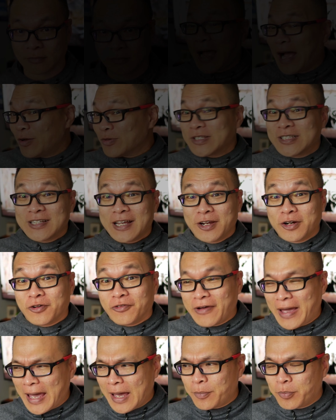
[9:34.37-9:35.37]
Outside
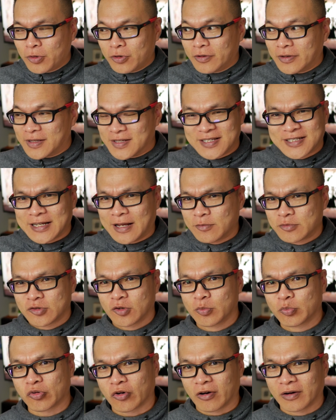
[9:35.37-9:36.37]
of Apple and
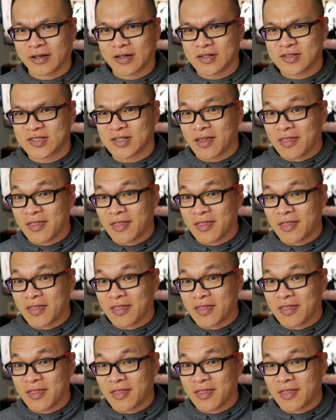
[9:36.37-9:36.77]
Samsung products,